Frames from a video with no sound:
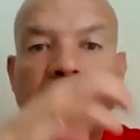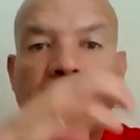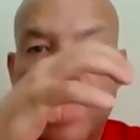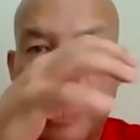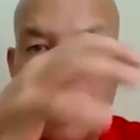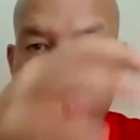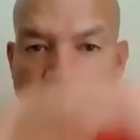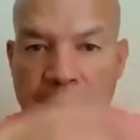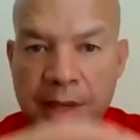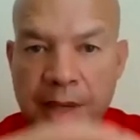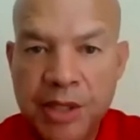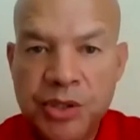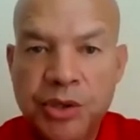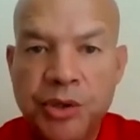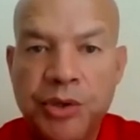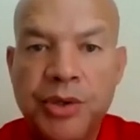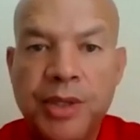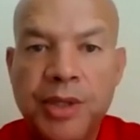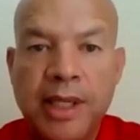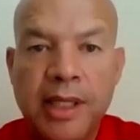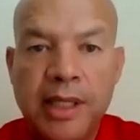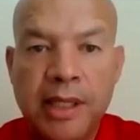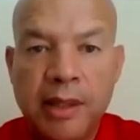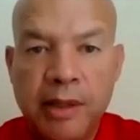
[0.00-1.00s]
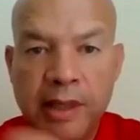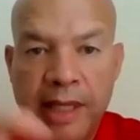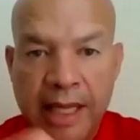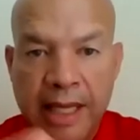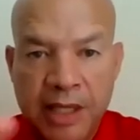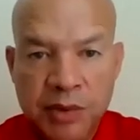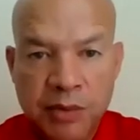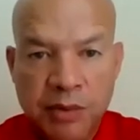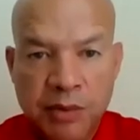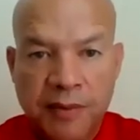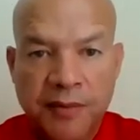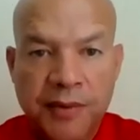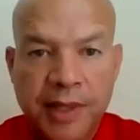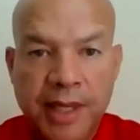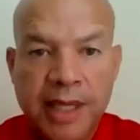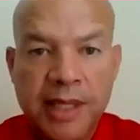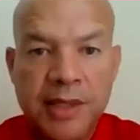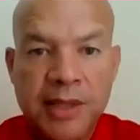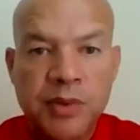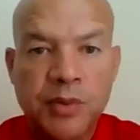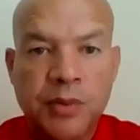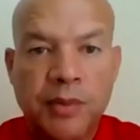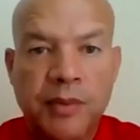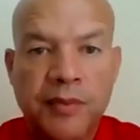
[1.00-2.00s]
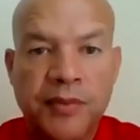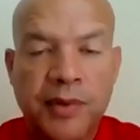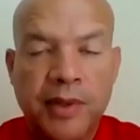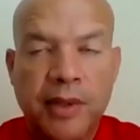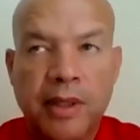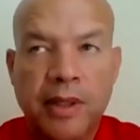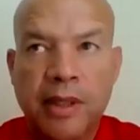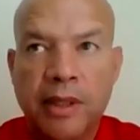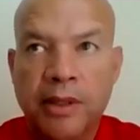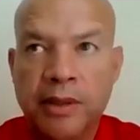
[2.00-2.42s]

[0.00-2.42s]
I'll make sure you get the next one for